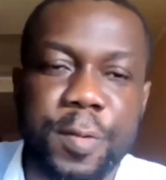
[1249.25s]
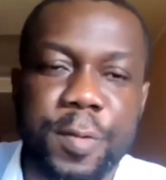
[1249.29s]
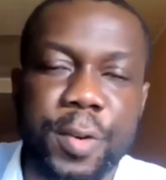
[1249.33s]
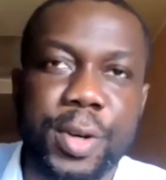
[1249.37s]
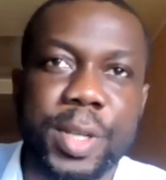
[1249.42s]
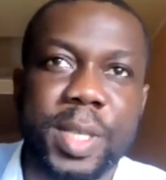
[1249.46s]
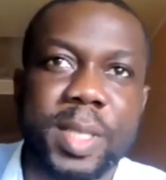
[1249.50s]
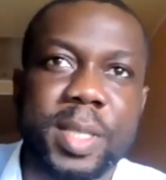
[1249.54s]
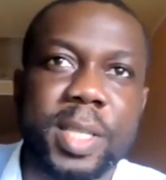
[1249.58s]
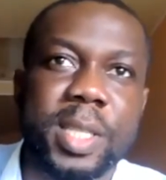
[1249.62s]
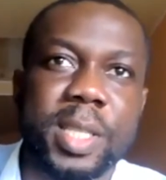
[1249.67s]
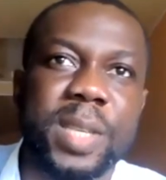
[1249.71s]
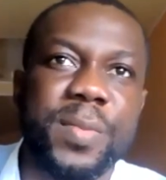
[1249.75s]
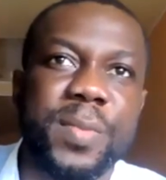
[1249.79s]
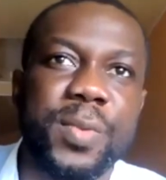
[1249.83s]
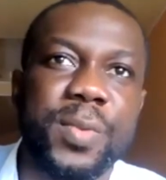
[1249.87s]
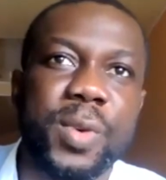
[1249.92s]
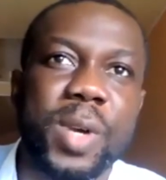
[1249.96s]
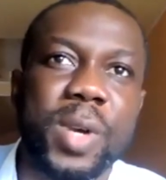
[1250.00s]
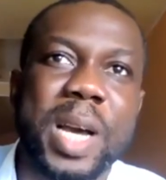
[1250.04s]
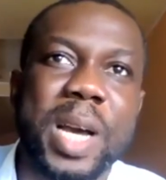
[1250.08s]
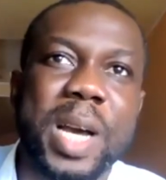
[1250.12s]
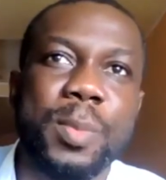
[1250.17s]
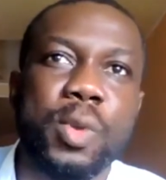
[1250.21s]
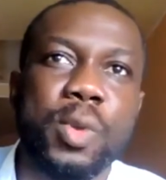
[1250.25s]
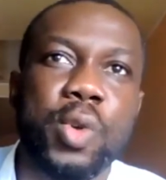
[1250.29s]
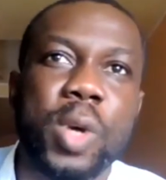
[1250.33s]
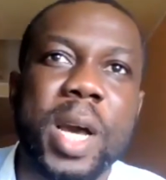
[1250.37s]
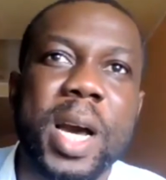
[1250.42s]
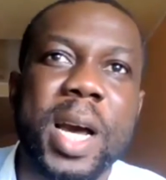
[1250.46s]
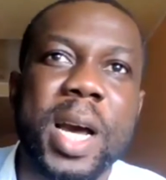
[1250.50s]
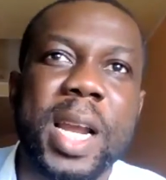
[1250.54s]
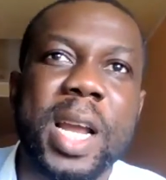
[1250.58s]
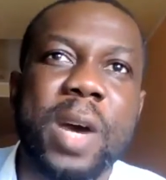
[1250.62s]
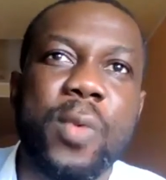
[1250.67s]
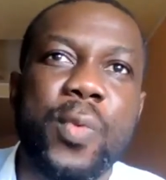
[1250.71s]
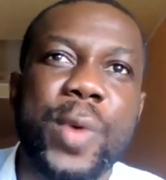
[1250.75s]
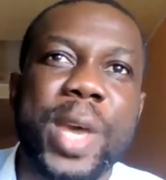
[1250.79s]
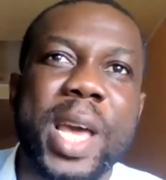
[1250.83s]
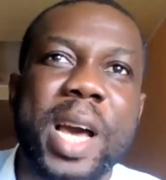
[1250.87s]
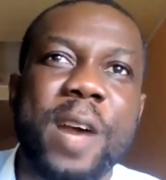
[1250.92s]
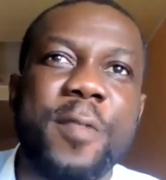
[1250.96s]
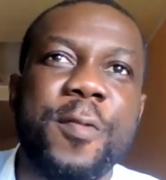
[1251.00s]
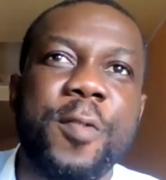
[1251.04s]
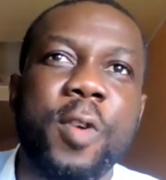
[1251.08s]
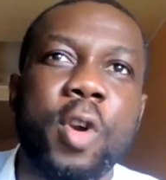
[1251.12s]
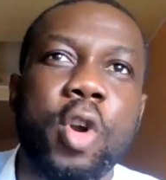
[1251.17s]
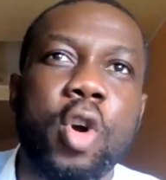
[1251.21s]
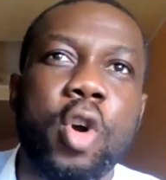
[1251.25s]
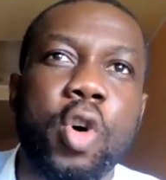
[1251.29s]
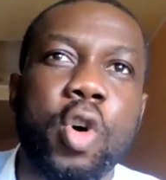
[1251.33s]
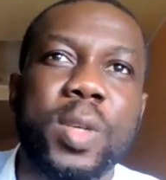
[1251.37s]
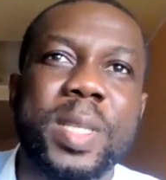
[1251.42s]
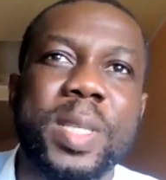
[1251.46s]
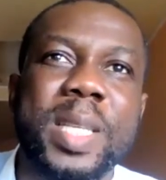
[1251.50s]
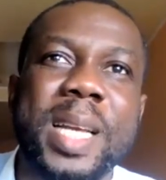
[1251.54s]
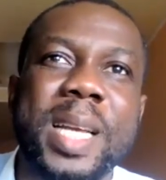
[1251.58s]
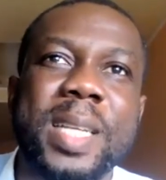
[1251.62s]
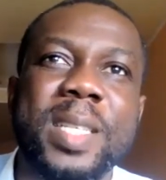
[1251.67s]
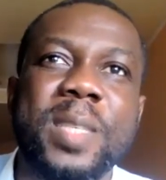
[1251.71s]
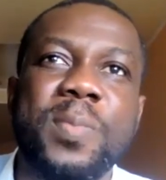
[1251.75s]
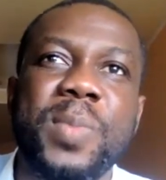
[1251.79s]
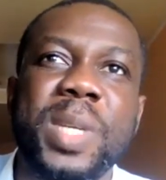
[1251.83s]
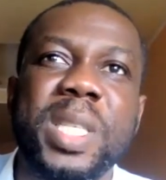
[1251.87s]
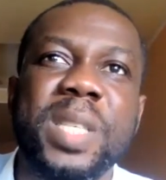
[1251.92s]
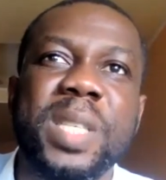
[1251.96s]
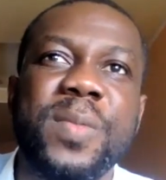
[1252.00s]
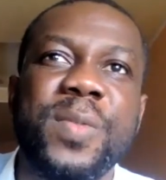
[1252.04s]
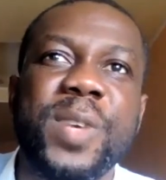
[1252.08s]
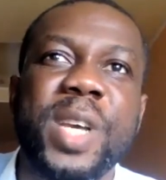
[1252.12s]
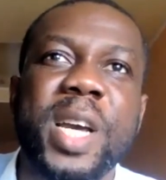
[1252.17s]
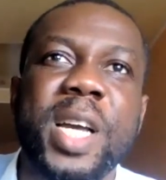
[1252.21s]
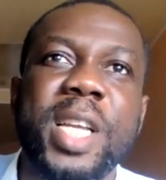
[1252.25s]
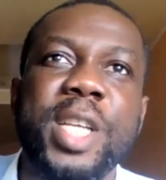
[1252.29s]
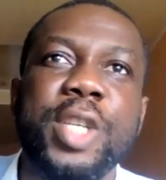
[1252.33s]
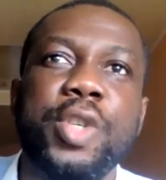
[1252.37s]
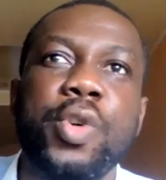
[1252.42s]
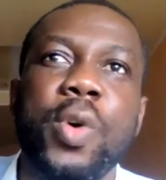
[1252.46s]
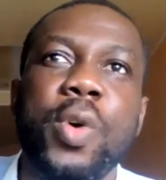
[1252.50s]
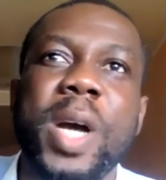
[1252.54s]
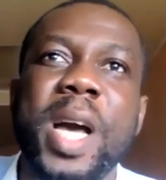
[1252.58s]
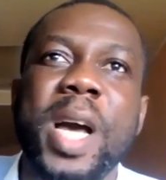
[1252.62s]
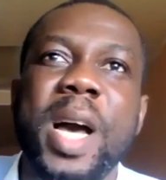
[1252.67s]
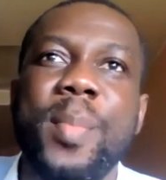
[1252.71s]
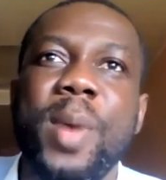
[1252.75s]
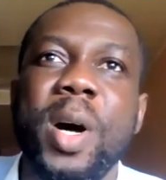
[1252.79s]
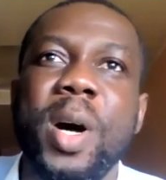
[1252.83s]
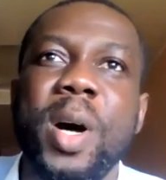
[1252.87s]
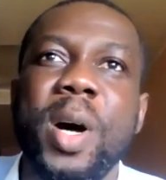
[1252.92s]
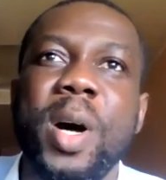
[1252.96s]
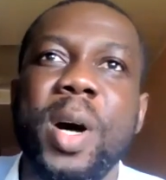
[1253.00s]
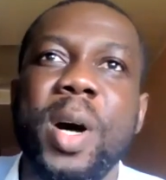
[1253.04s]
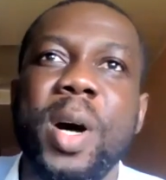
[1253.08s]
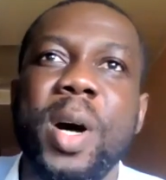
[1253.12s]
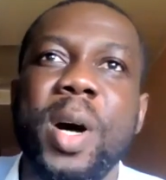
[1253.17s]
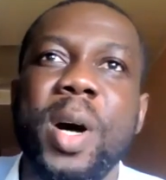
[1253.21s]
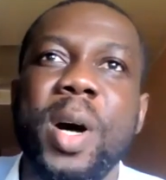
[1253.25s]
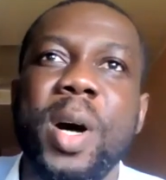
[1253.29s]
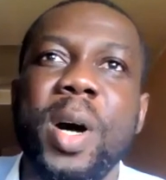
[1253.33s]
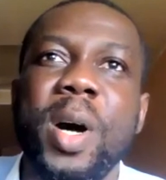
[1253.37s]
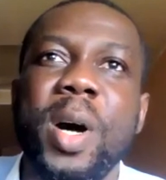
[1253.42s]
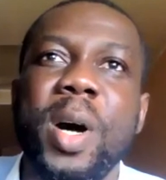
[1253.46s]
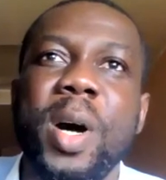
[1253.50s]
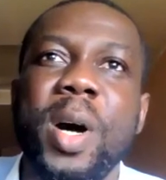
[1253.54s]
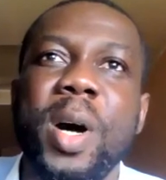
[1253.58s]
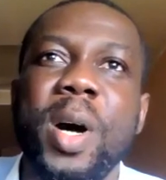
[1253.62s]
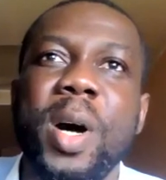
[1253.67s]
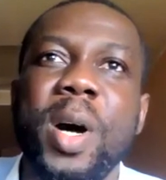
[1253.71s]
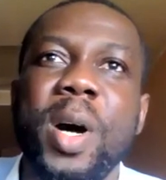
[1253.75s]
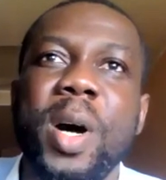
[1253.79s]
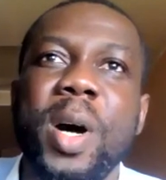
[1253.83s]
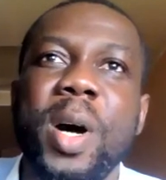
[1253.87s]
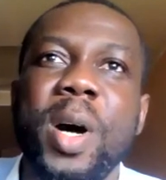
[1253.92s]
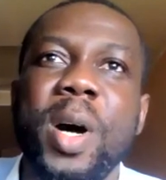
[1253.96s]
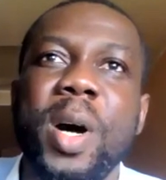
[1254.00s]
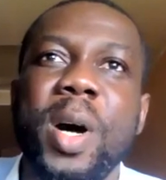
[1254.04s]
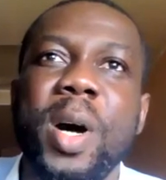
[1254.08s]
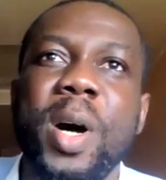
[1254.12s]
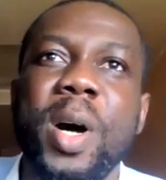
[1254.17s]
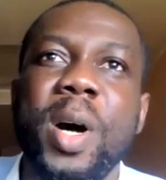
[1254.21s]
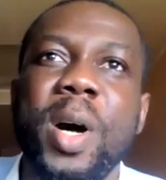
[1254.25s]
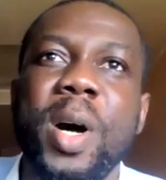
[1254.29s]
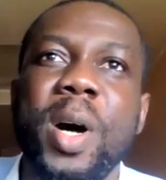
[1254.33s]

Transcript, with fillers: For instance, if you come to Ghana, we have laws that specifically talk about how um, uh,